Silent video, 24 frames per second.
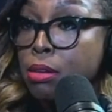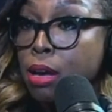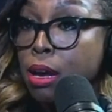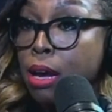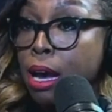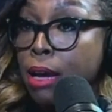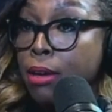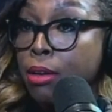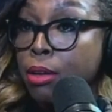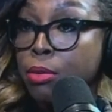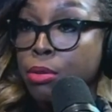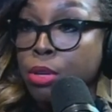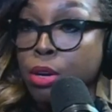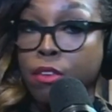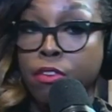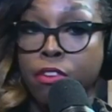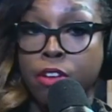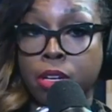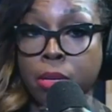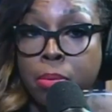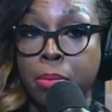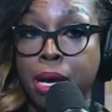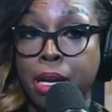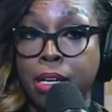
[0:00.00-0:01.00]
I don't know if
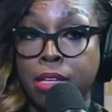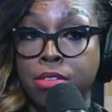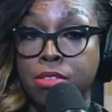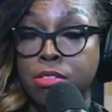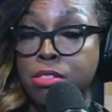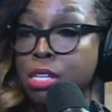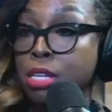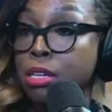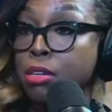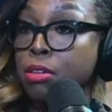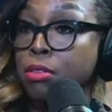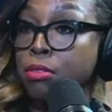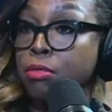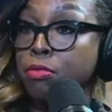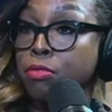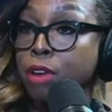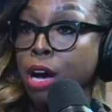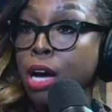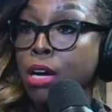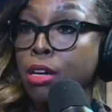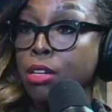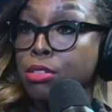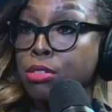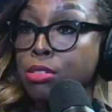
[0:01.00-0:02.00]
anybody's seen
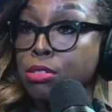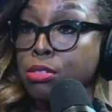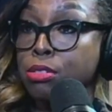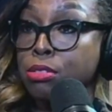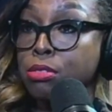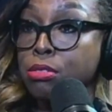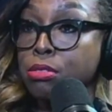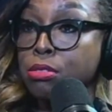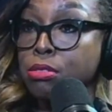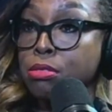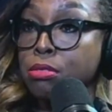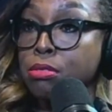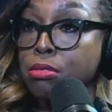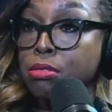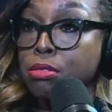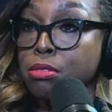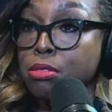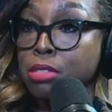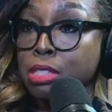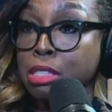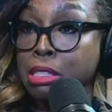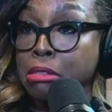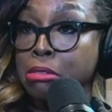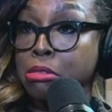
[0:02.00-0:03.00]
foxes
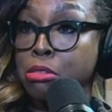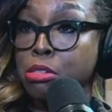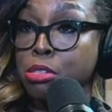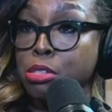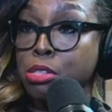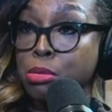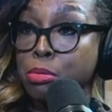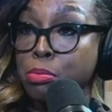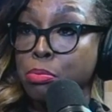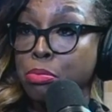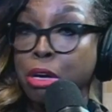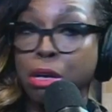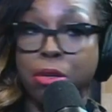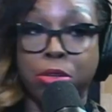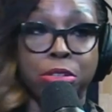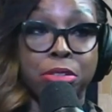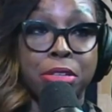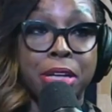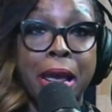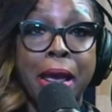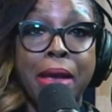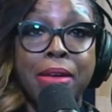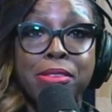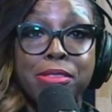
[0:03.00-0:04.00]

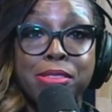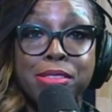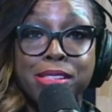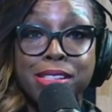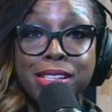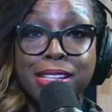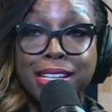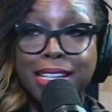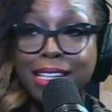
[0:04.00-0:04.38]
procreate.